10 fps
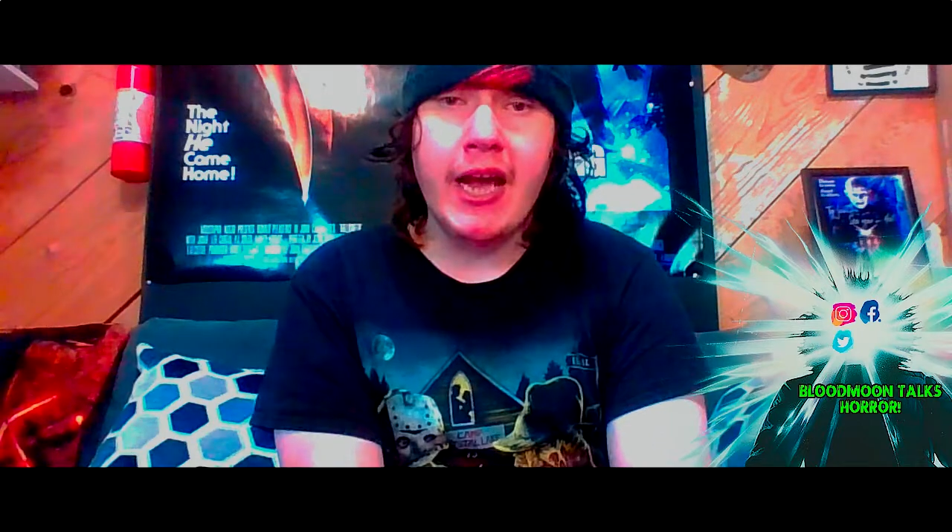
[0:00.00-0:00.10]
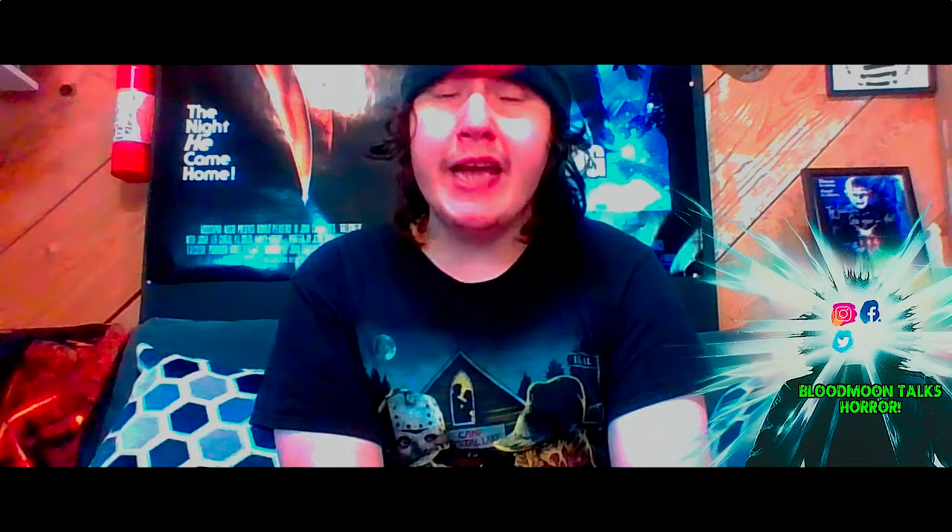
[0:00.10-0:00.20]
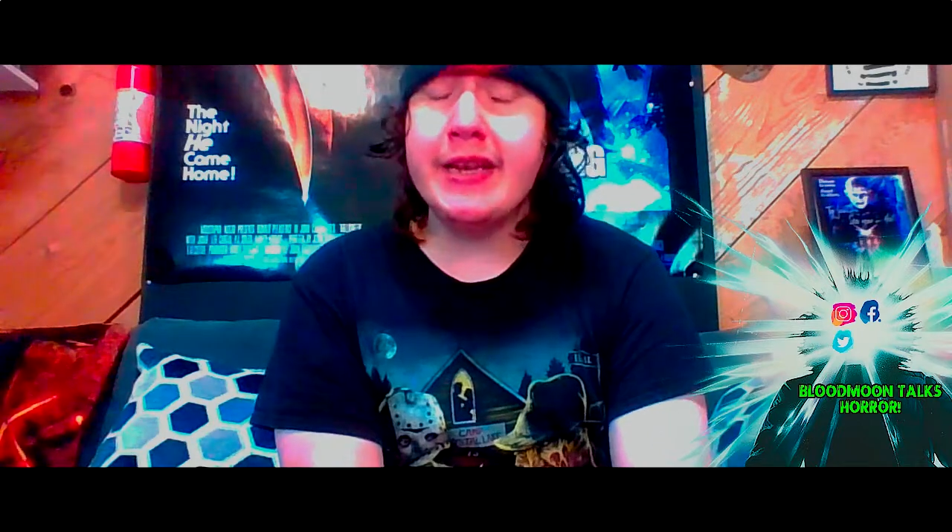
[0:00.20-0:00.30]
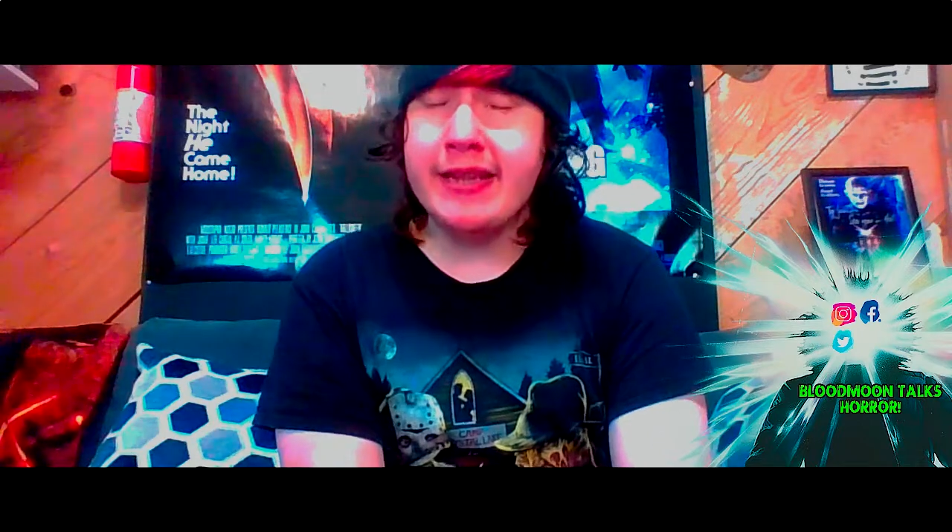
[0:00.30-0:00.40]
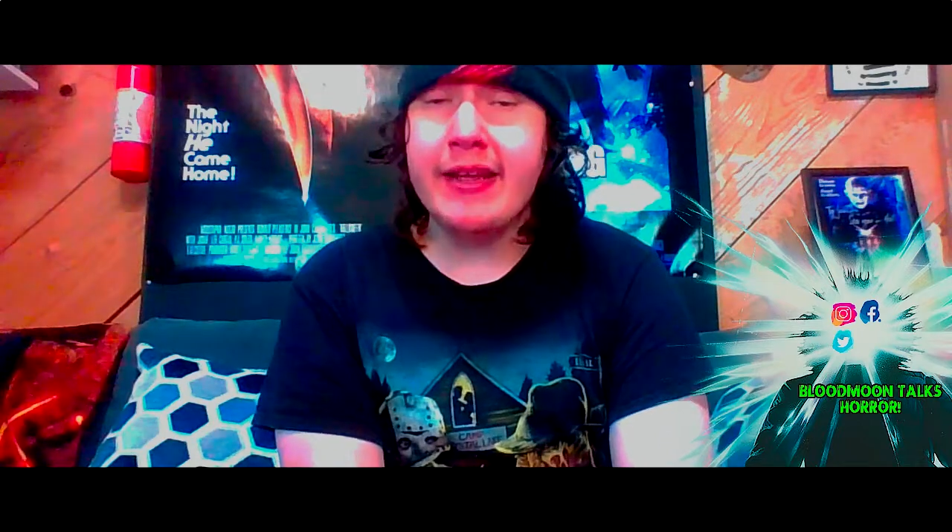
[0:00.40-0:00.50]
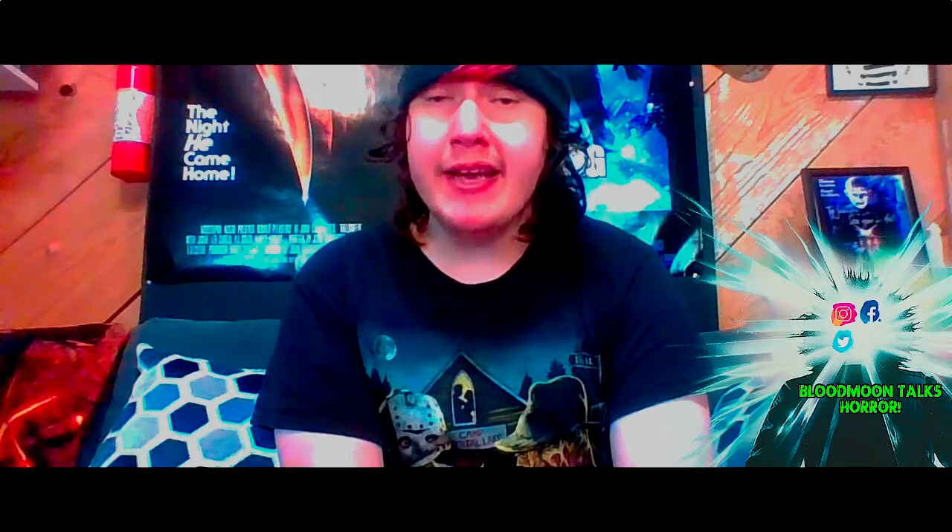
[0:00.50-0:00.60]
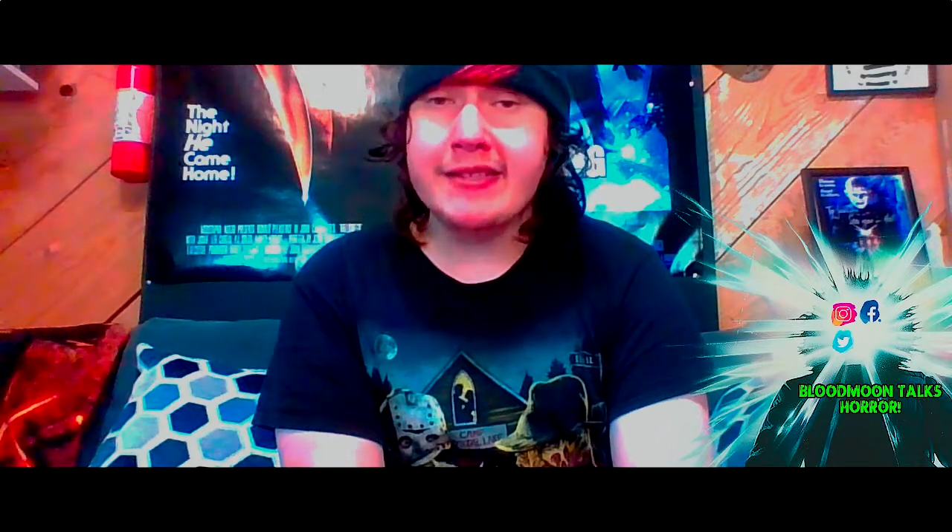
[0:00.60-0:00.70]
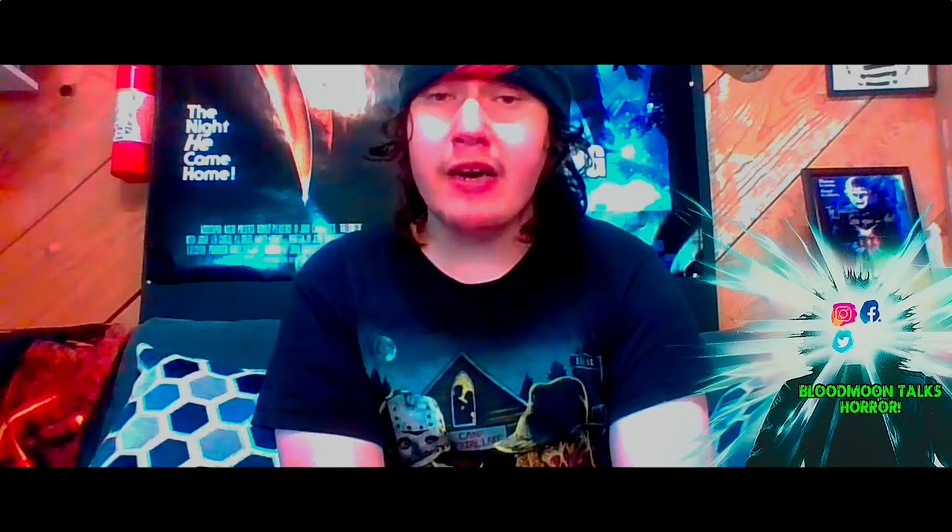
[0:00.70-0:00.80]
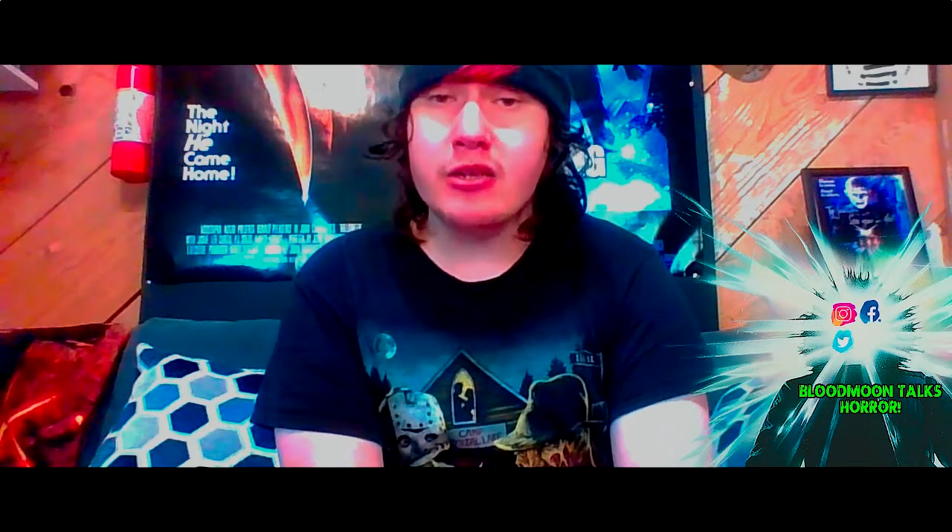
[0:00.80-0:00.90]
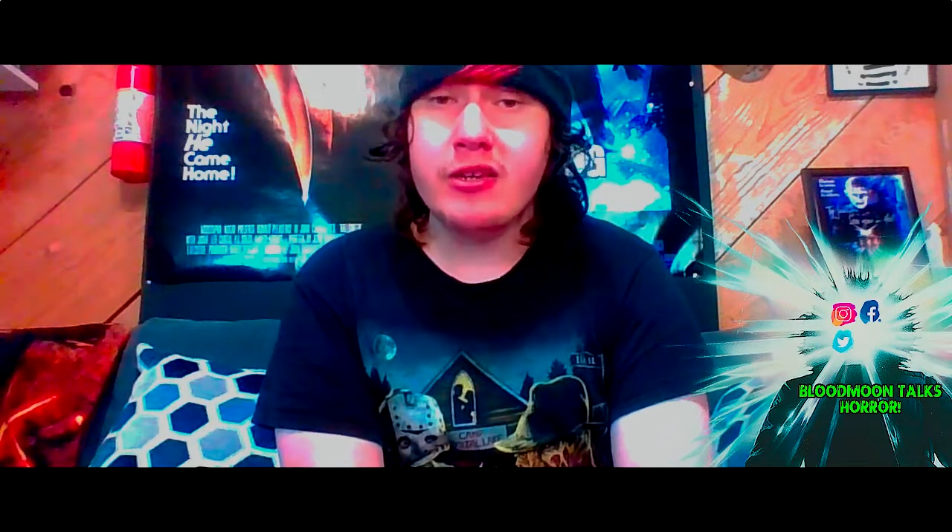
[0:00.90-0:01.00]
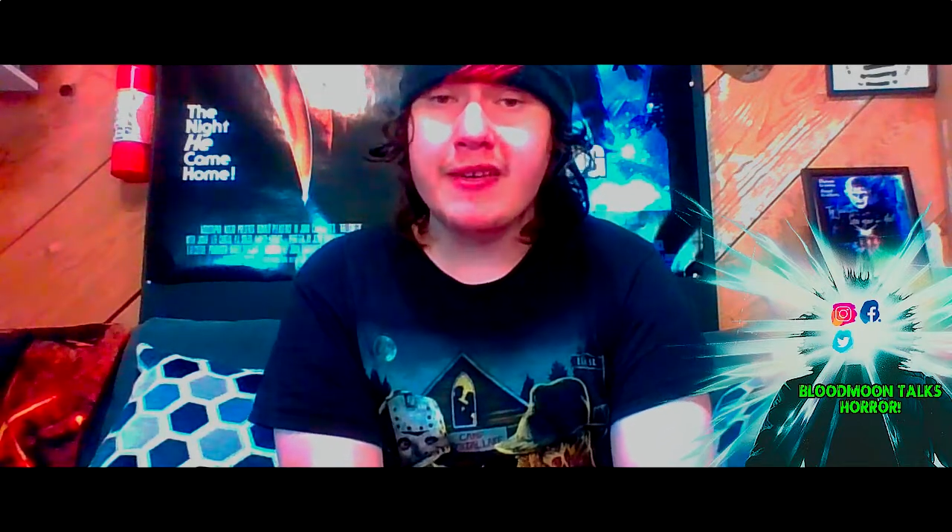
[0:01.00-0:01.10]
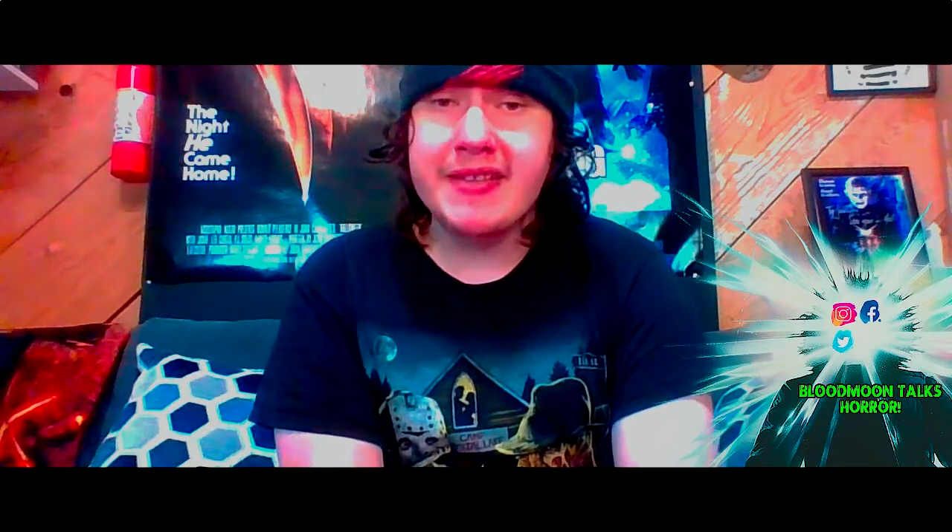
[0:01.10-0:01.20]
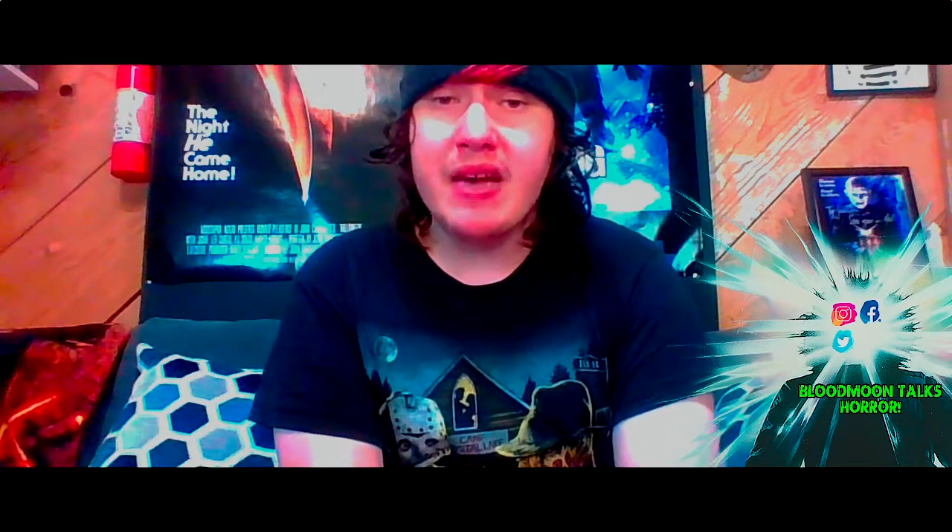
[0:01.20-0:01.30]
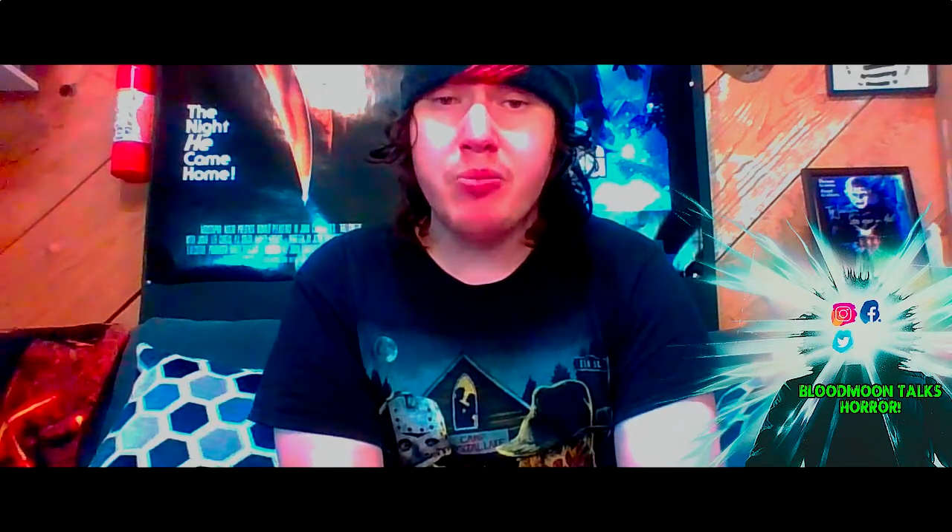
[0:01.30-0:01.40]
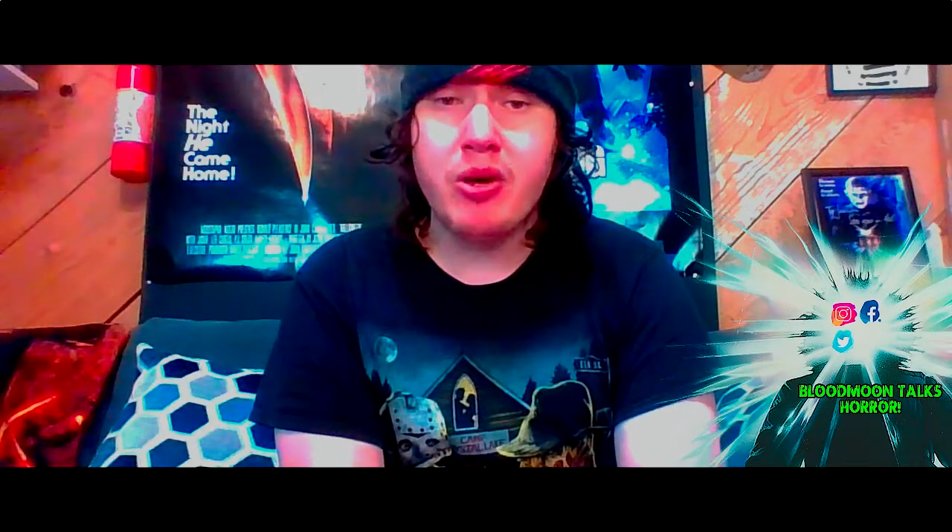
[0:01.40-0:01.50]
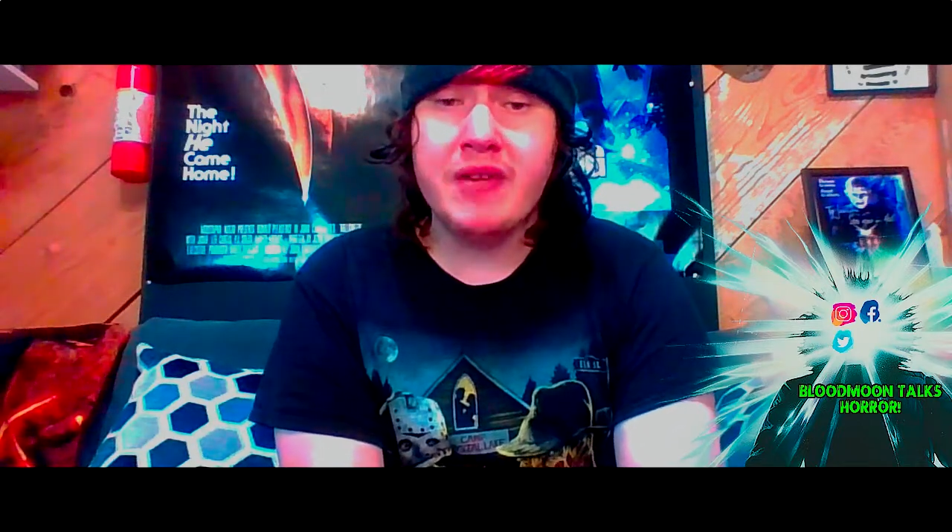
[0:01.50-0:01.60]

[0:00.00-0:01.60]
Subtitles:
And it's also an example